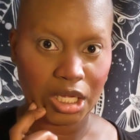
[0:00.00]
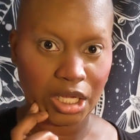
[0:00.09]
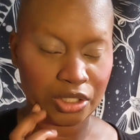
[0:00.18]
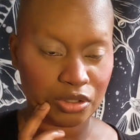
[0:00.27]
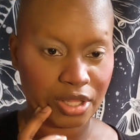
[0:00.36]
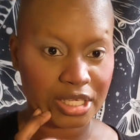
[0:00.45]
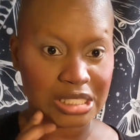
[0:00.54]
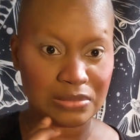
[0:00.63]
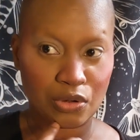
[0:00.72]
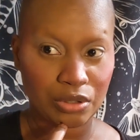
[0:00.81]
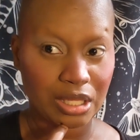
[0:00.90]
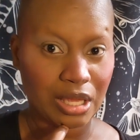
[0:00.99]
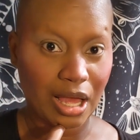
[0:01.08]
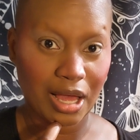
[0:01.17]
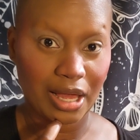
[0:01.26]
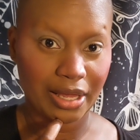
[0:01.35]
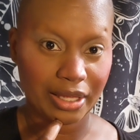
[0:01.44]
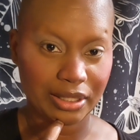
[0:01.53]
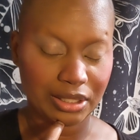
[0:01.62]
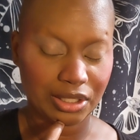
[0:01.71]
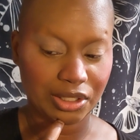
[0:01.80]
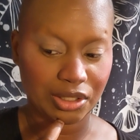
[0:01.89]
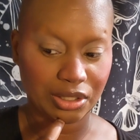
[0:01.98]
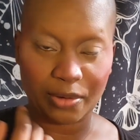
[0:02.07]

Kind of do like a smoky eye thing.